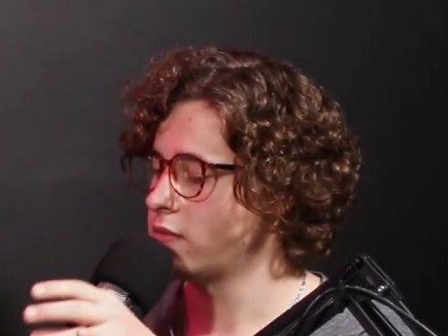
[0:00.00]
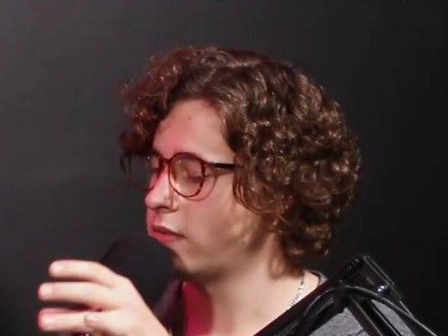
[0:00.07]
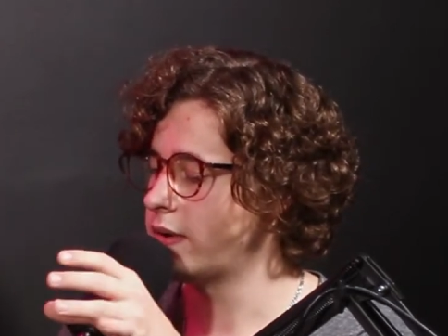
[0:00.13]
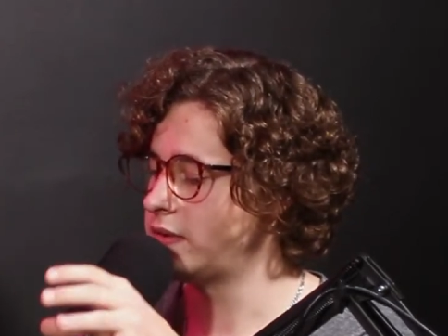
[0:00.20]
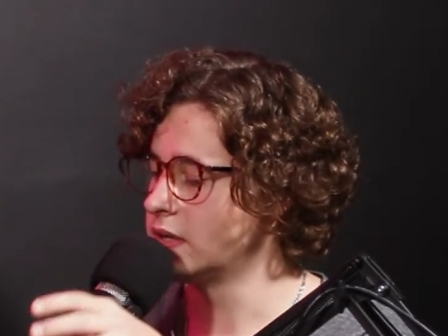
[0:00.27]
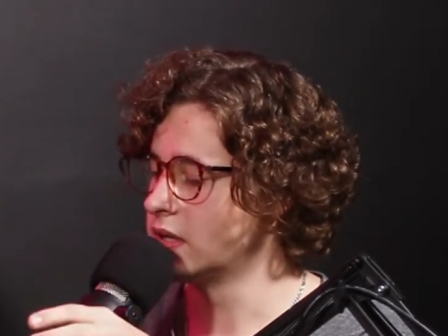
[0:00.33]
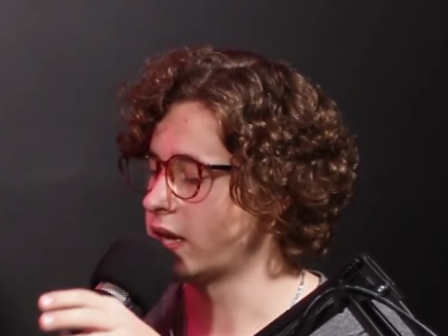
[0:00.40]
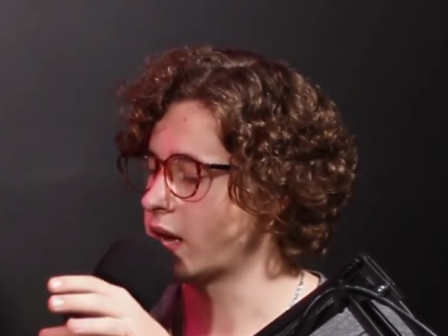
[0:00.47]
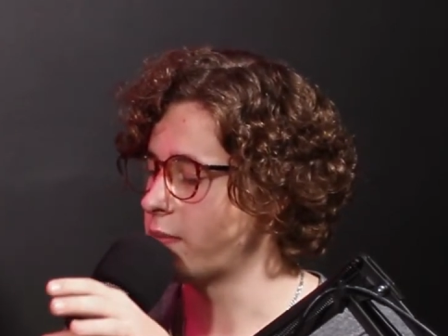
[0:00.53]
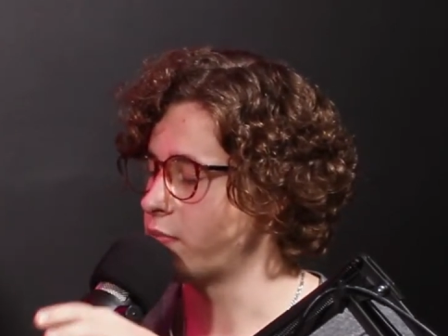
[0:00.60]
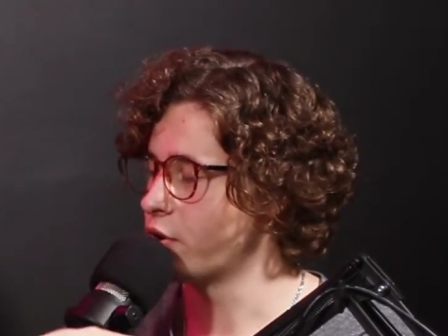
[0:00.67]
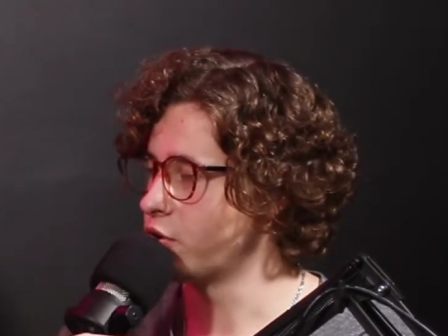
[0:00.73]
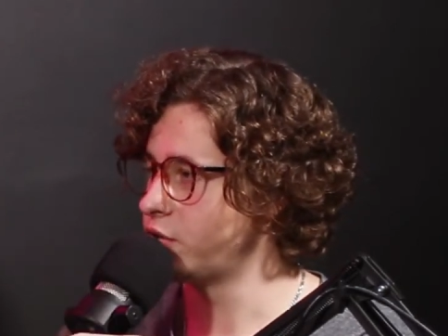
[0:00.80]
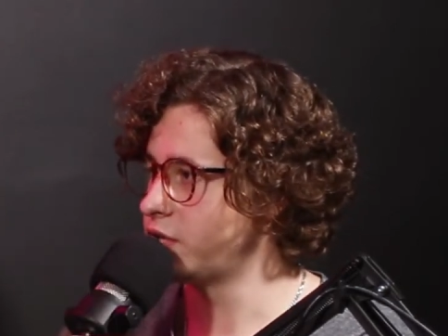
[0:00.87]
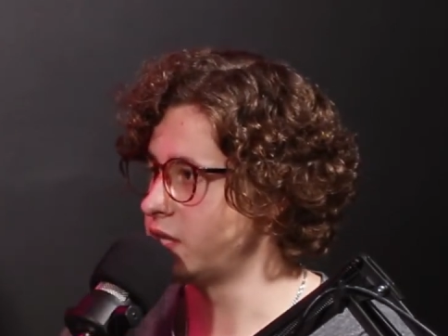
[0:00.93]
have to like
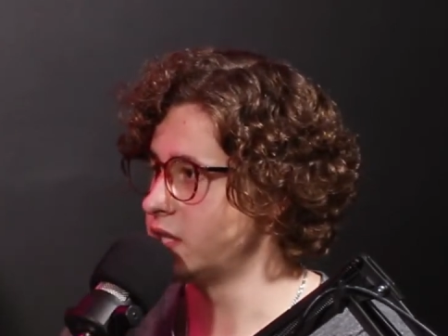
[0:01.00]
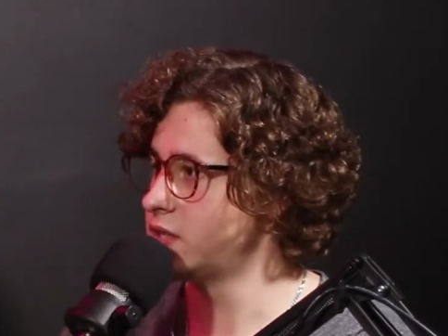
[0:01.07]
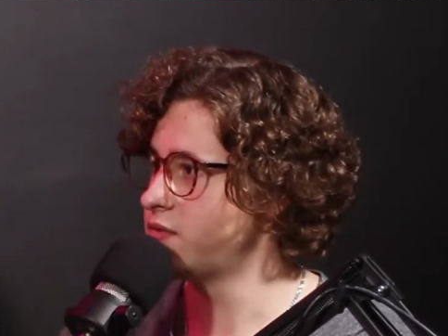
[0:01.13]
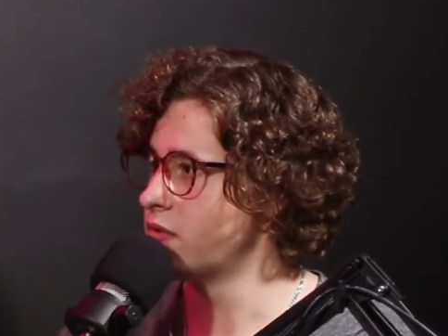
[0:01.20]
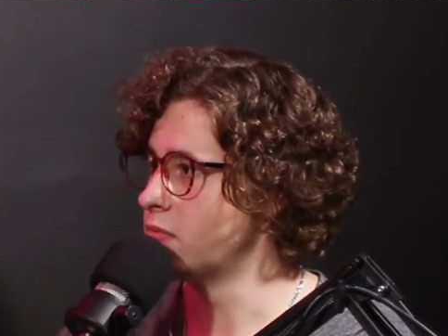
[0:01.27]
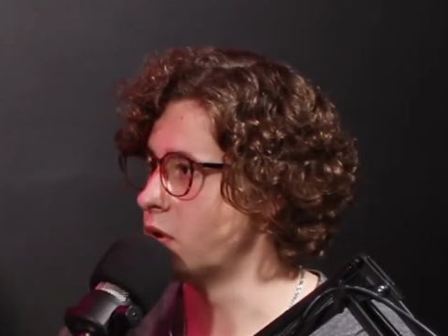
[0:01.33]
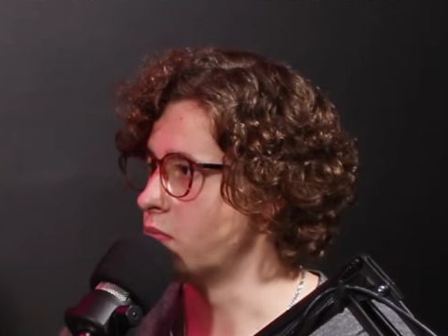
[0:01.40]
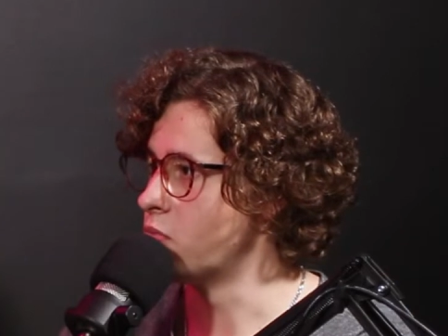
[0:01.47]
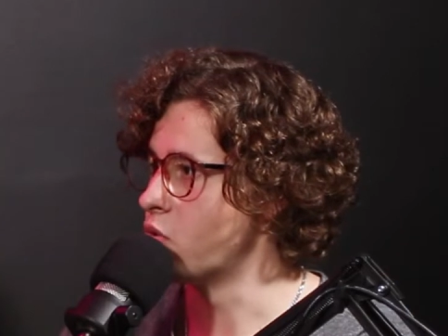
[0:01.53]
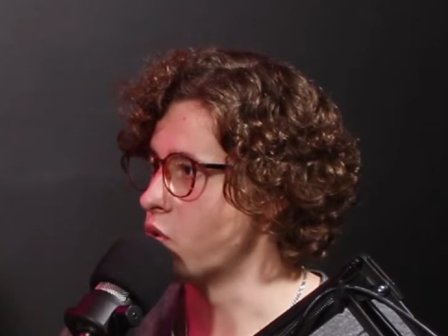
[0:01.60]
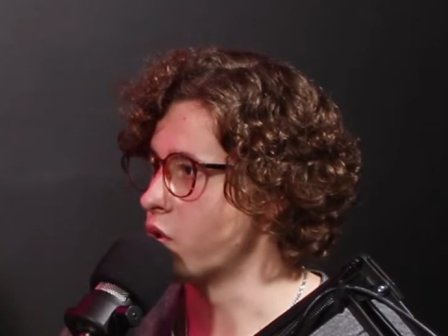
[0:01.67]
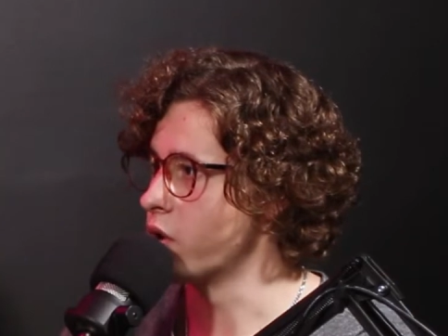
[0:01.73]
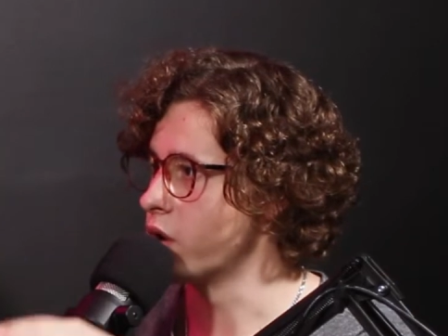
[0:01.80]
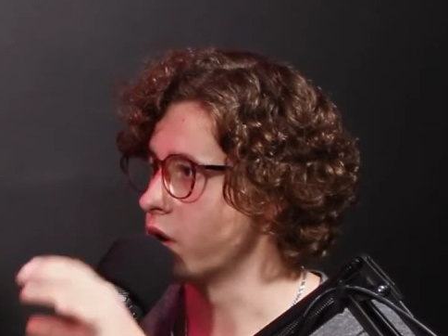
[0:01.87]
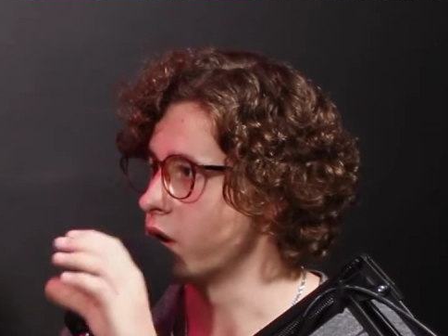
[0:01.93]
approach this from a
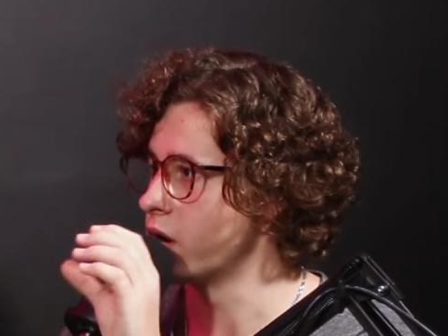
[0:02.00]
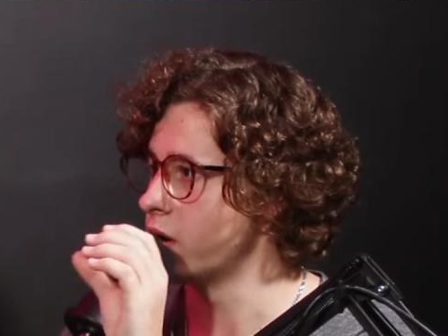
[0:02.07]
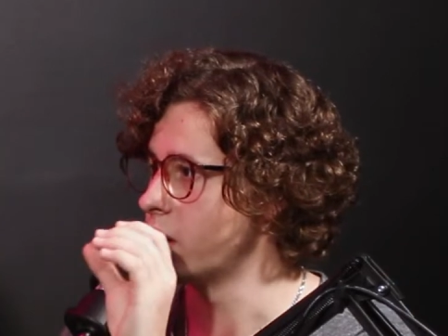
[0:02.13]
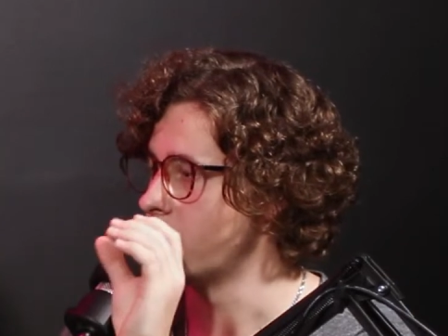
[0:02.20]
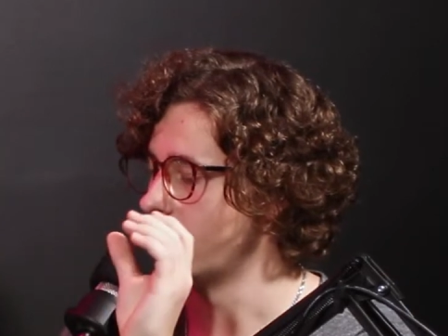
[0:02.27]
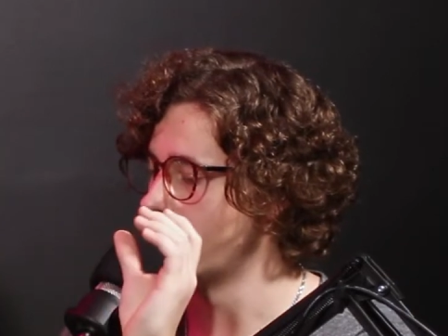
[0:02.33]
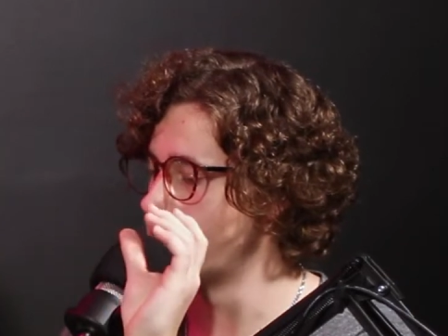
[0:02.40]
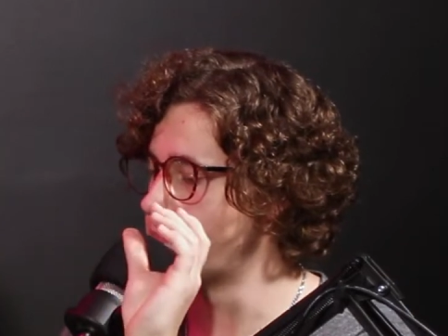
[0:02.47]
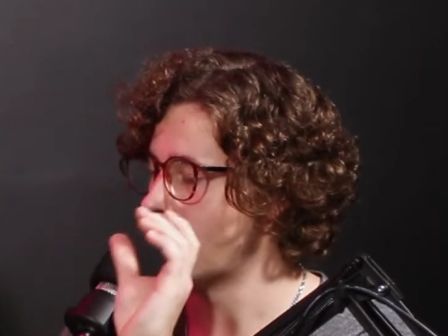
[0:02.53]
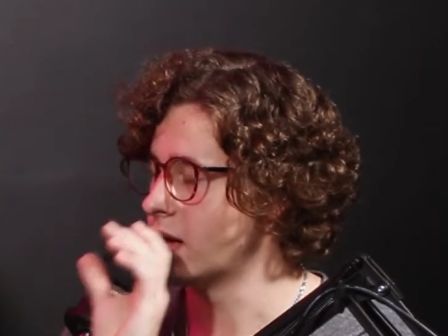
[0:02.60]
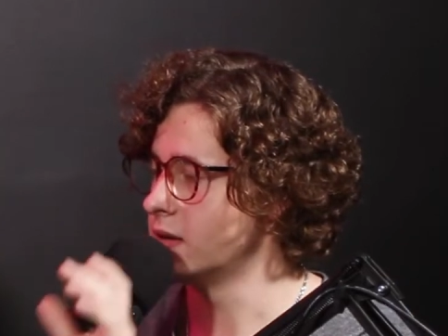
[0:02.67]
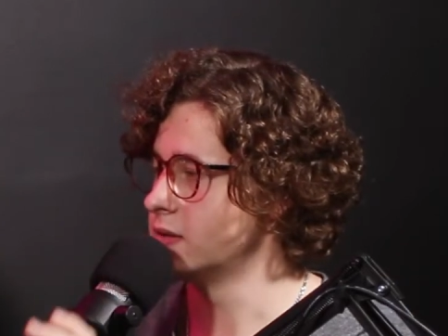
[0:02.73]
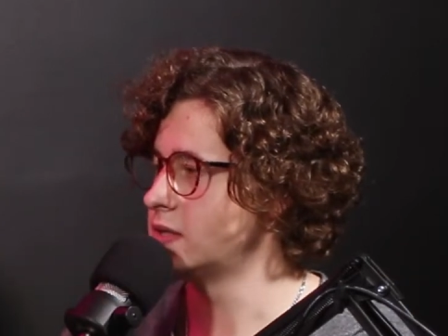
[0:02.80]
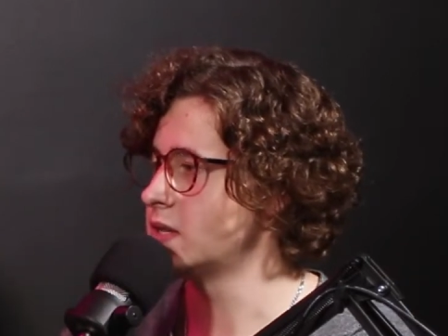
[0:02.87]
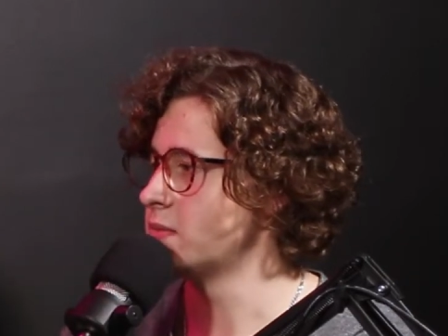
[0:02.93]
more
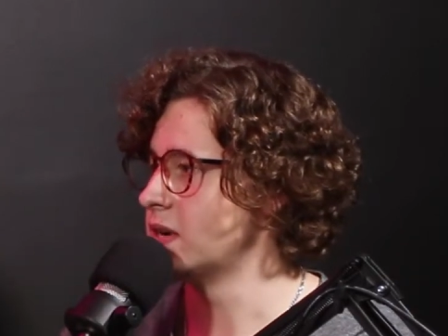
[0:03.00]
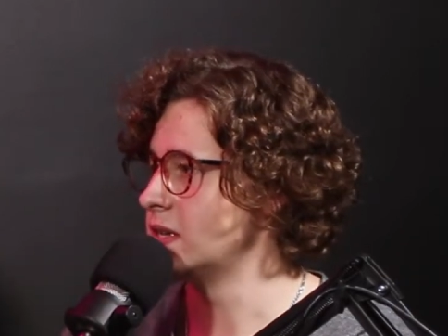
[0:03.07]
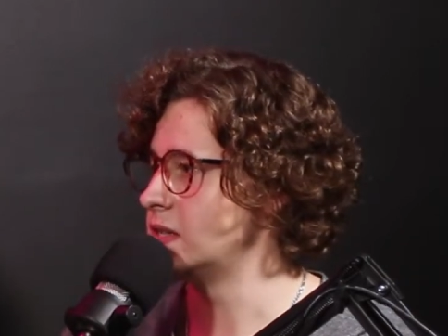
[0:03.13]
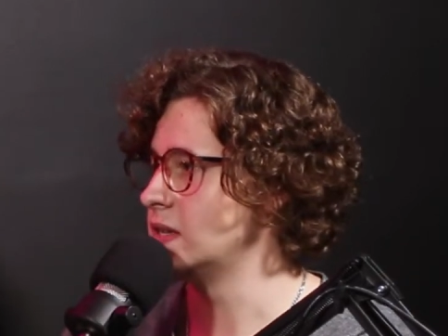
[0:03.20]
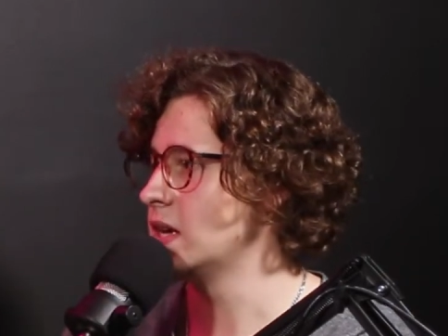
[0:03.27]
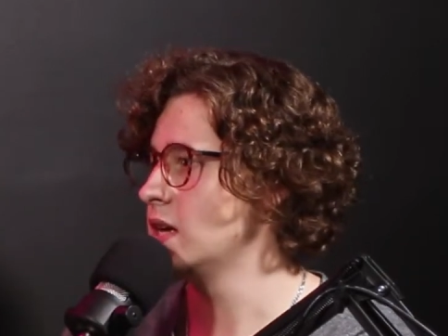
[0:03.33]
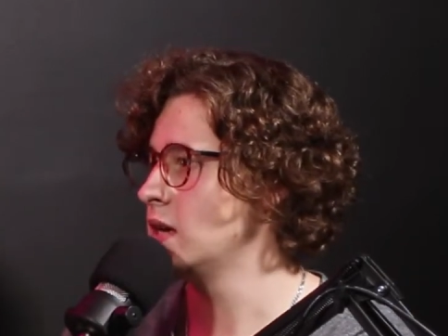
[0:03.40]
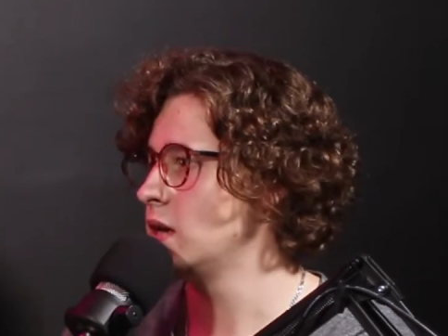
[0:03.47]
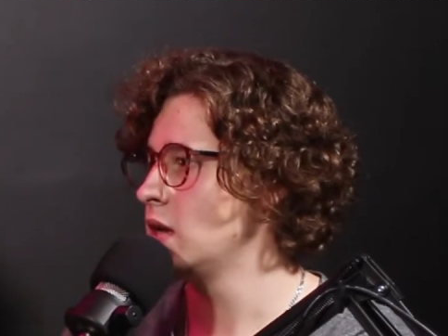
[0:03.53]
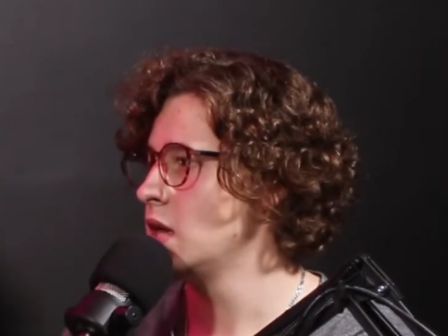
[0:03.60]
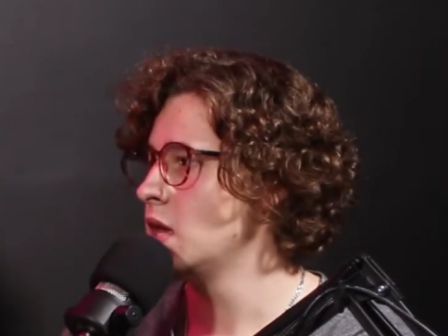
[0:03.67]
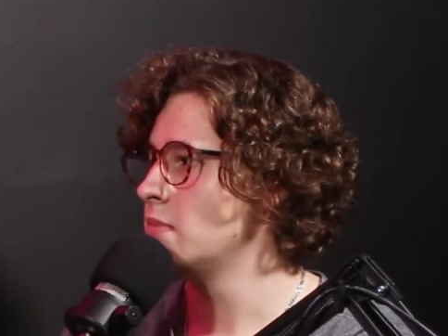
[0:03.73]
balanced mindset,